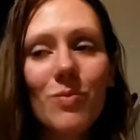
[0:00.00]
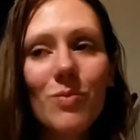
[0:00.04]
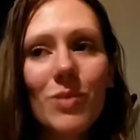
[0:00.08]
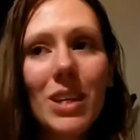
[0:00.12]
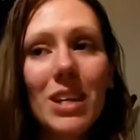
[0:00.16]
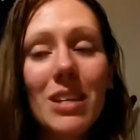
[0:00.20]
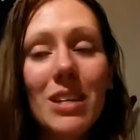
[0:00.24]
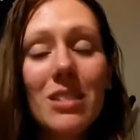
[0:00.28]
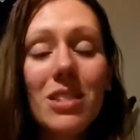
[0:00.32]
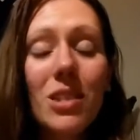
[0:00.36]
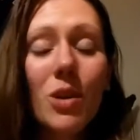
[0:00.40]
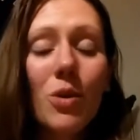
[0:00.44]

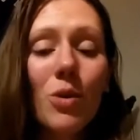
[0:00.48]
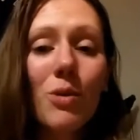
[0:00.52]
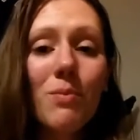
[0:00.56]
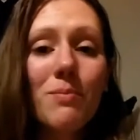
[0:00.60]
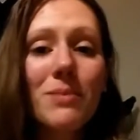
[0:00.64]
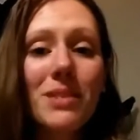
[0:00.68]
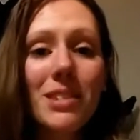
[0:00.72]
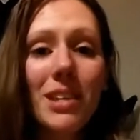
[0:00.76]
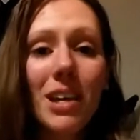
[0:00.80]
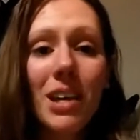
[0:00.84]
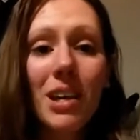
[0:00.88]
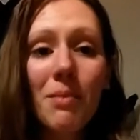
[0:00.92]
get so
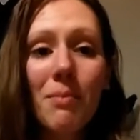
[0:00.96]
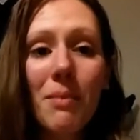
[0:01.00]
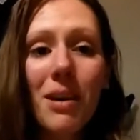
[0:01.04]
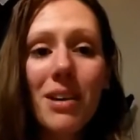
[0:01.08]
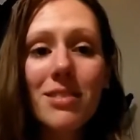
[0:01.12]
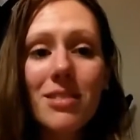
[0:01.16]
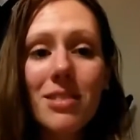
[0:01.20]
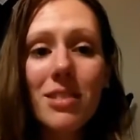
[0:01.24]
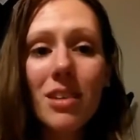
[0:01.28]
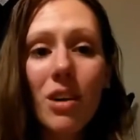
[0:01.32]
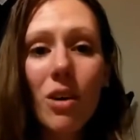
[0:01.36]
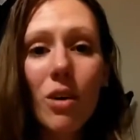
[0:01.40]
upset at
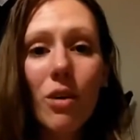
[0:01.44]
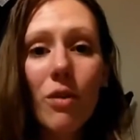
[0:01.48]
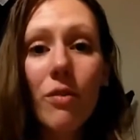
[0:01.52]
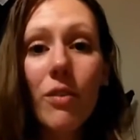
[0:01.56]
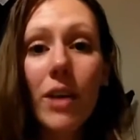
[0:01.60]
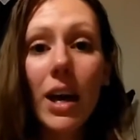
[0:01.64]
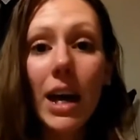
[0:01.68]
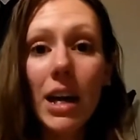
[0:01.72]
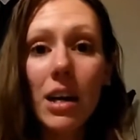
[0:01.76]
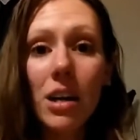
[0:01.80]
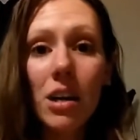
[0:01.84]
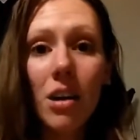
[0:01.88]
myself,
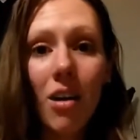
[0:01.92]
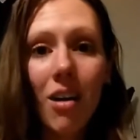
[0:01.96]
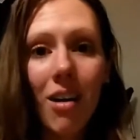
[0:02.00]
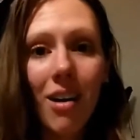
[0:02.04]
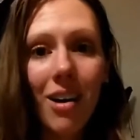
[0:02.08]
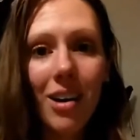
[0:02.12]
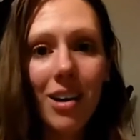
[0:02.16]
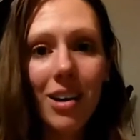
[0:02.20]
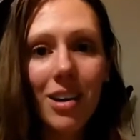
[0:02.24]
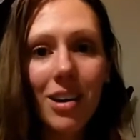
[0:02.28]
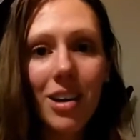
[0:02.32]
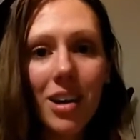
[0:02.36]
and
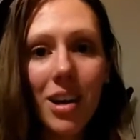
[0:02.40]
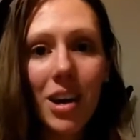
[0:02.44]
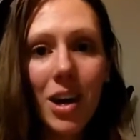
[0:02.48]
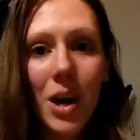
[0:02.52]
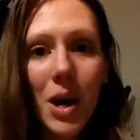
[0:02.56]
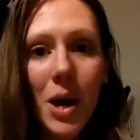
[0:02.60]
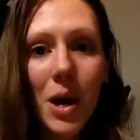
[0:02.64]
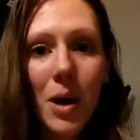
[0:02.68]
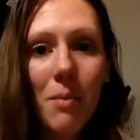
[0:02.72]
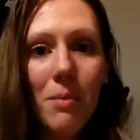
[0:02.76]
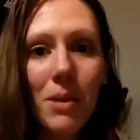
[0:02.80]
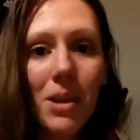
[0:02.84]
not
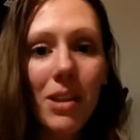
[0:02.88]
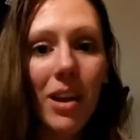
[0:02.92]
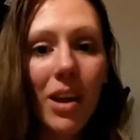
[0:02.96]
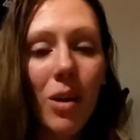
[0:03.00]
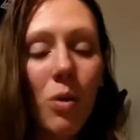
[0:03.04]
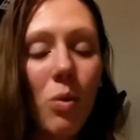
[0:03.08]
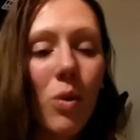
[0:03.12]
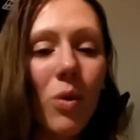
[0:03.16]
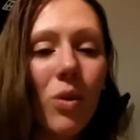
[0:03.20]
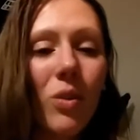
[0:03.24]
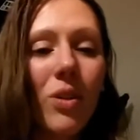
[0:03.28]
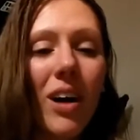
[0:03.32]
be
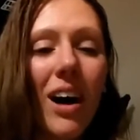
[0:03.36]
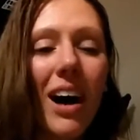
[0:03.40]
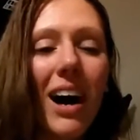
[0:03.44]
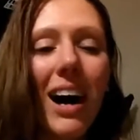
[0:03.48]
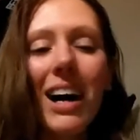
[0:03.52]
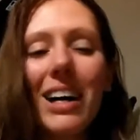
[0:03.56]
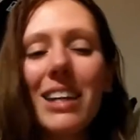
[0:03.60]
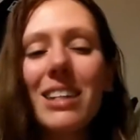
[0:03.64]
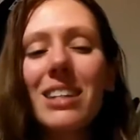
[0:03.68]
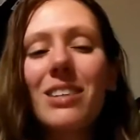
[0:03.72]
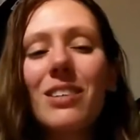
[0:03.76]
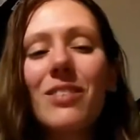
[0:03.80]
like, well,
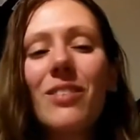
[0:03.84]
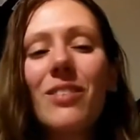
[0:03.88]
I